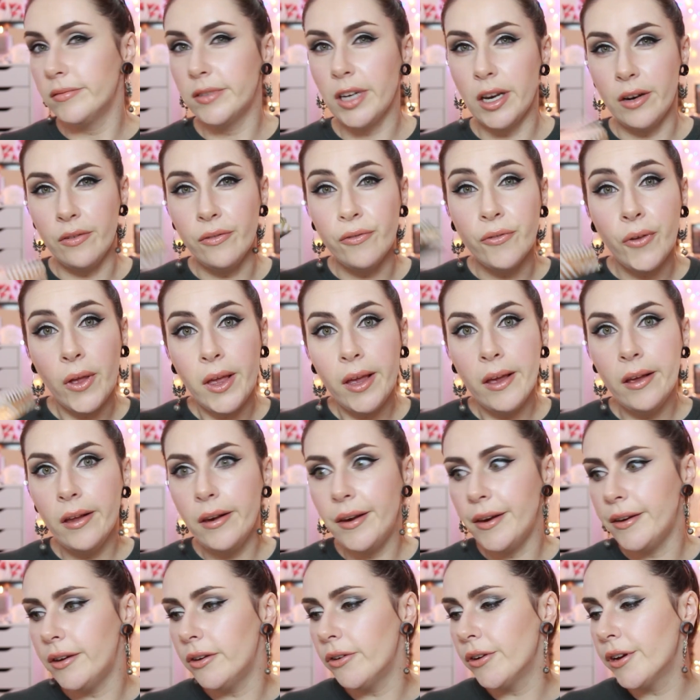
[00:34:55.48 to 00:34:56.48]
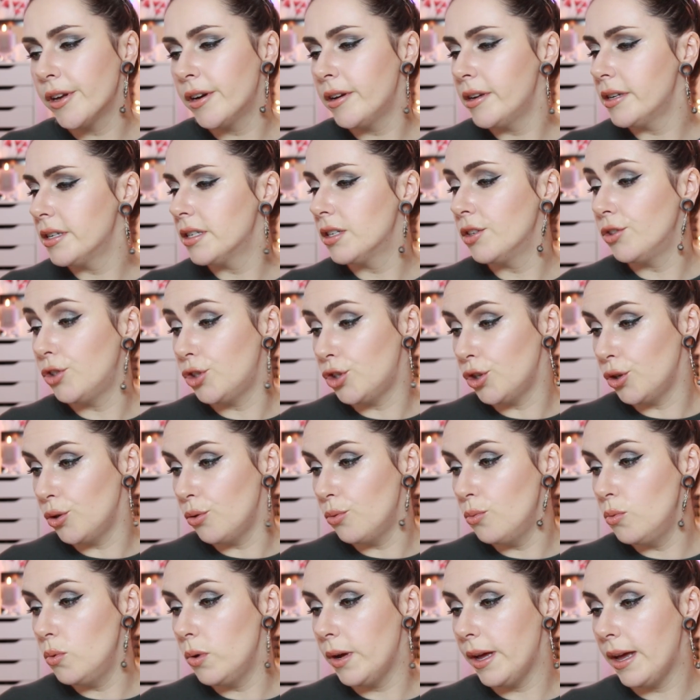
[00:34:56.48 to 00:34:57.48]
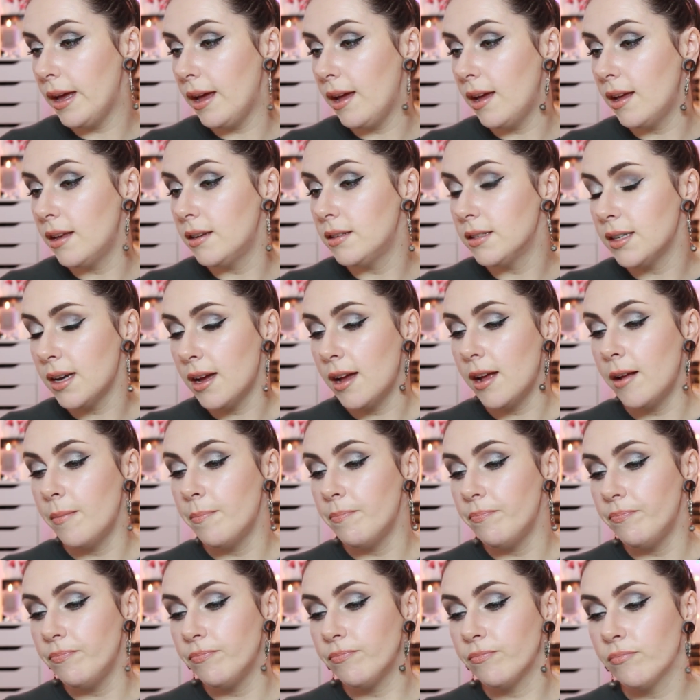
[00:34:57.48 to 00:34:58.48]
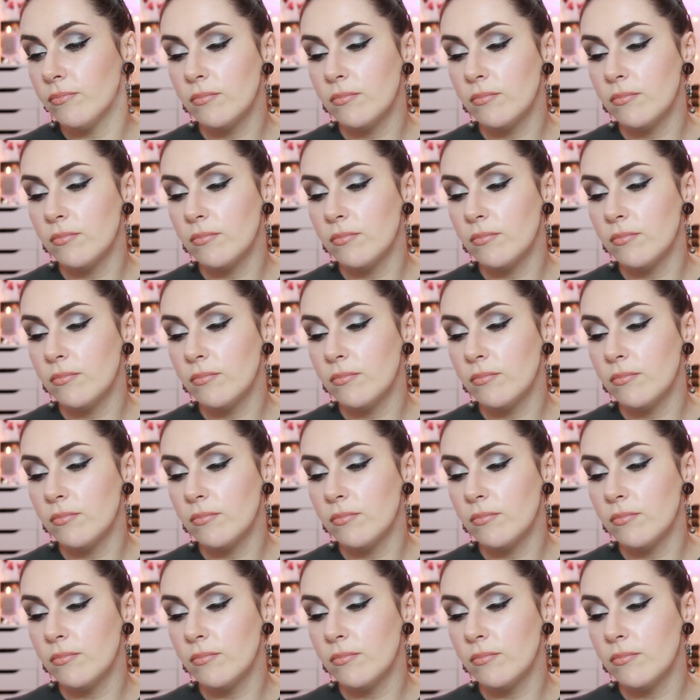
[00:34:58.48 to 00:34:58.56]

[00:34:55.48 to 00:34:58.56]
kind of feel and look at it, do. And um,